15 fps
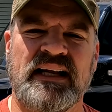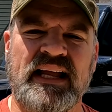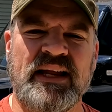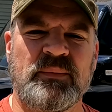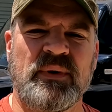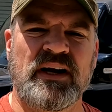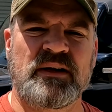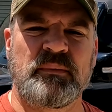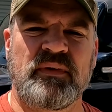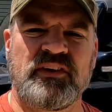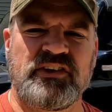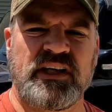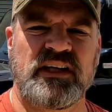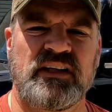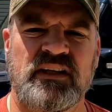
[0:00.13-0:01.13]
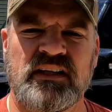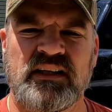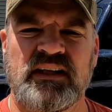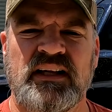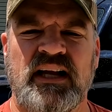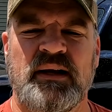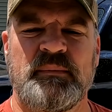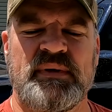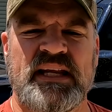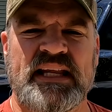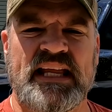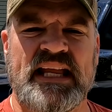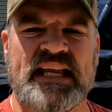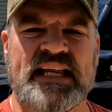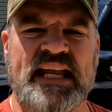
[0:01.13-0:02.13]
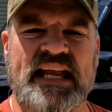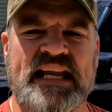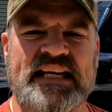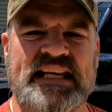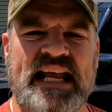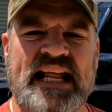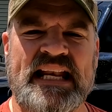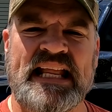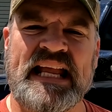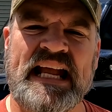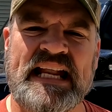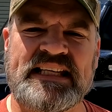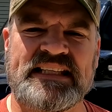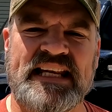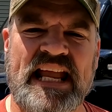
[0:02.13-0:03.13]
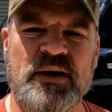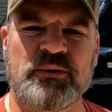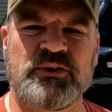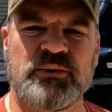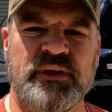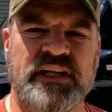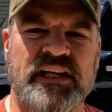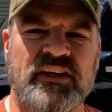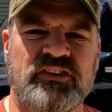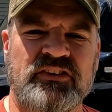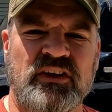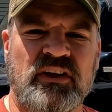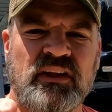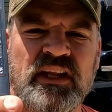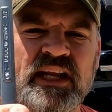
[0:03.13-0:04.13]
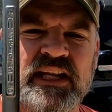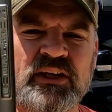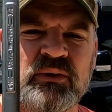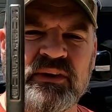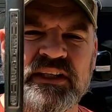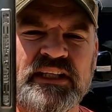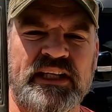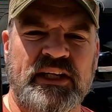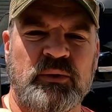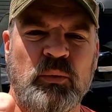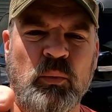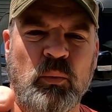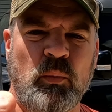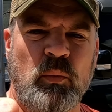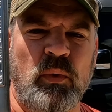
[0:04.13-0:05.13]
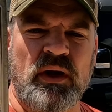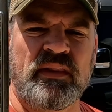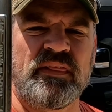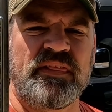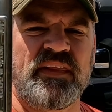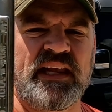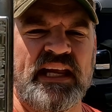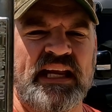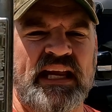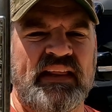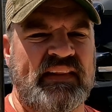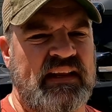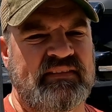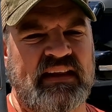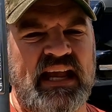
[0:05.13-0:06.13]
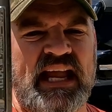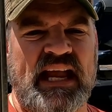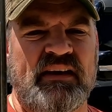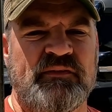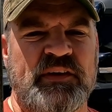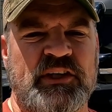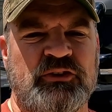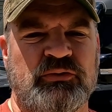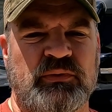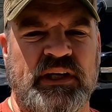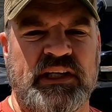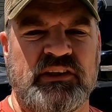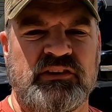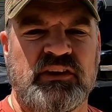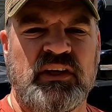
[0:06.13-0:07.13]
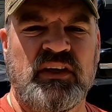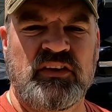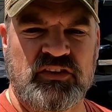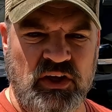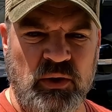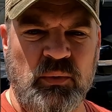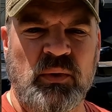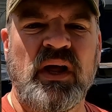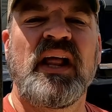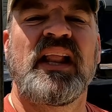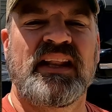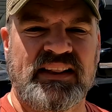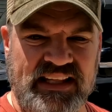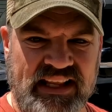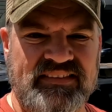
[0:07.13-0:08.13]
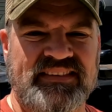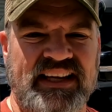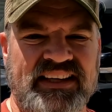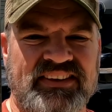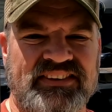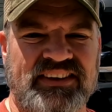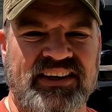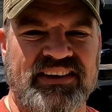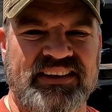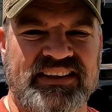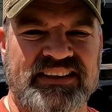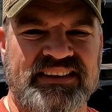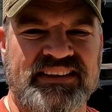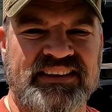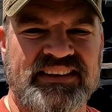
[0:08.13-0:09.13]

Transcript: Hey, welcome to the channel. I'm Nick, aka Dad, and today we're doing an install and only need one thing, and that's a 1/2-inch wrench. So let's get started.